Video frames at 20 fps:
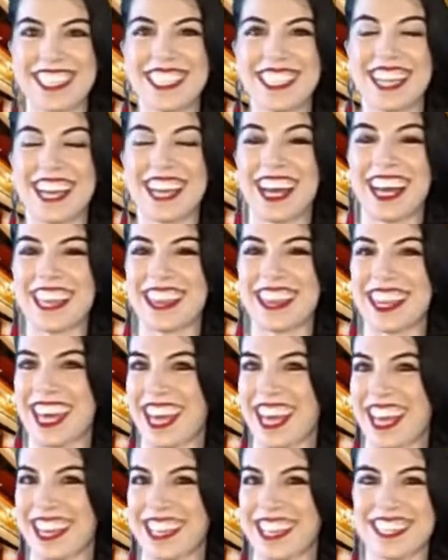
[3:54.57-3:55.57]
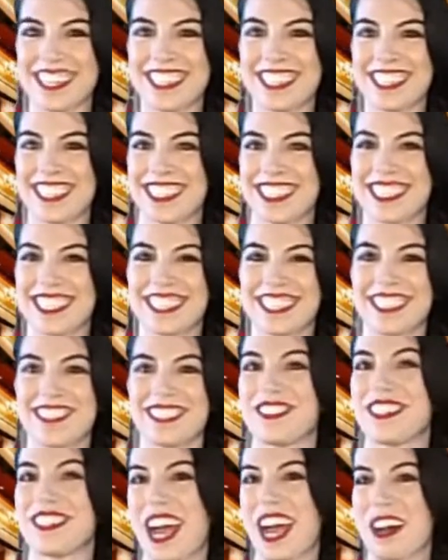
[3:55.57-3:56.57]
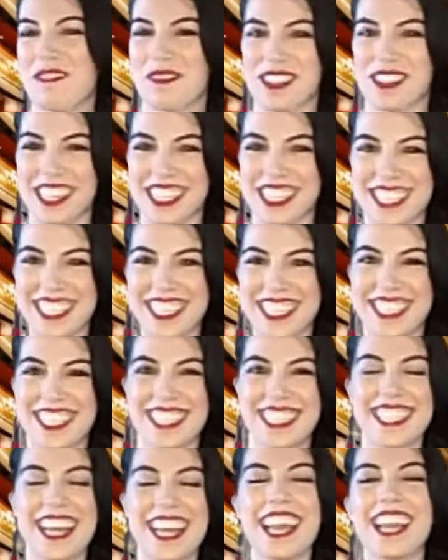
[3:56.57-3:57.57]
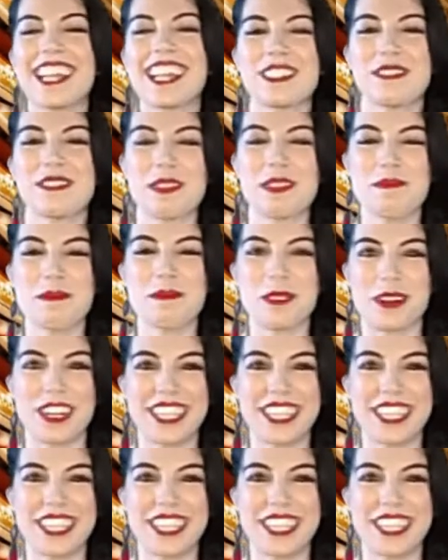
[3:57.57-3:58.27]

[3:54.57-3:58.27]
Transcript: And then what happened? Tell us a bit so, more.